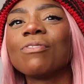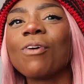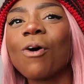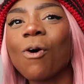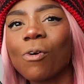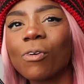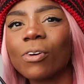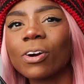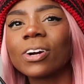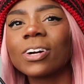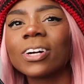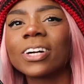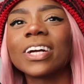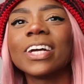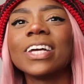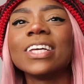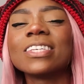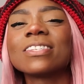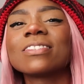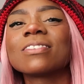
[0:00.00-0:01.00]
horror
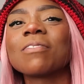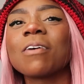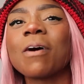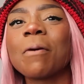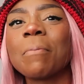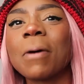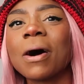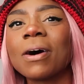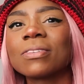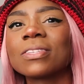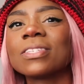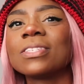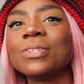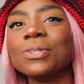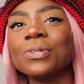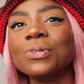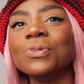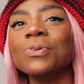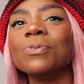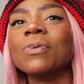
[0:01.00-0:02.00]
is about
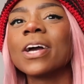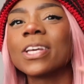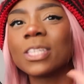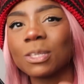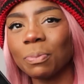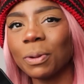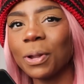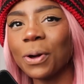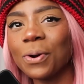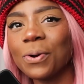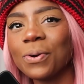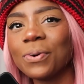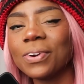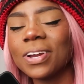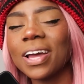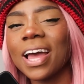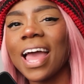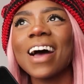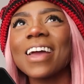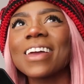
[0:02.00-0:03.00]
to
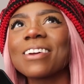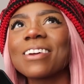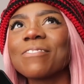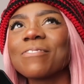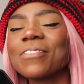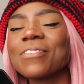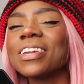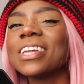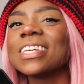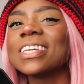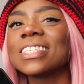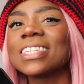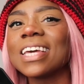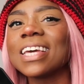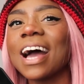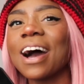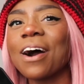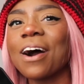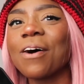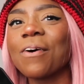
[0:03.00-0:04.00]
explode. I can really see
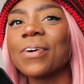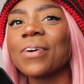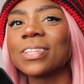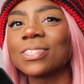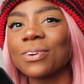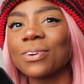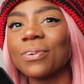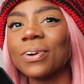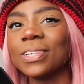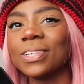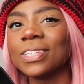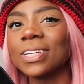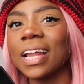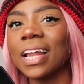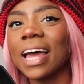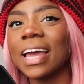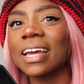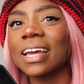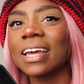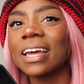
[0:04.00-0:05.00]
how it's going to
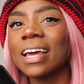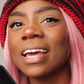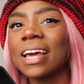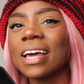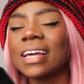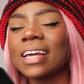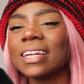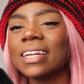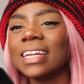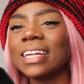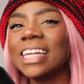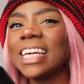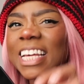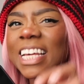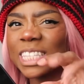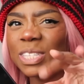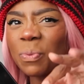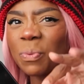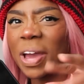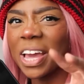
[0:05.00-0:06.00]
like leak
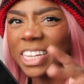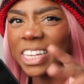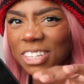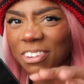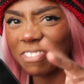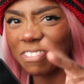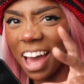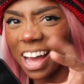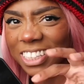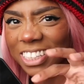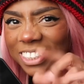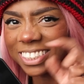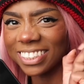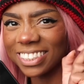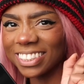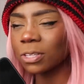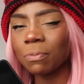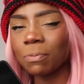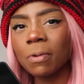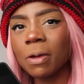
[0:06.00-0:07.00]
its way into
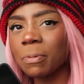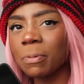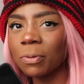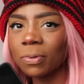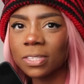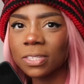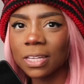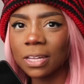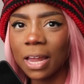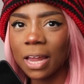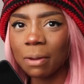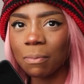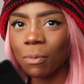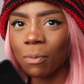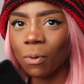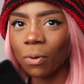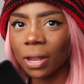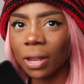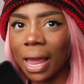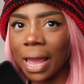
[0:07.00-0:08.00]
fashion. So maybe we'll see like
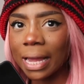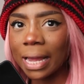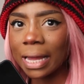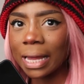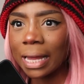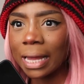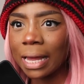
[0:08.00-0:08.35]
more like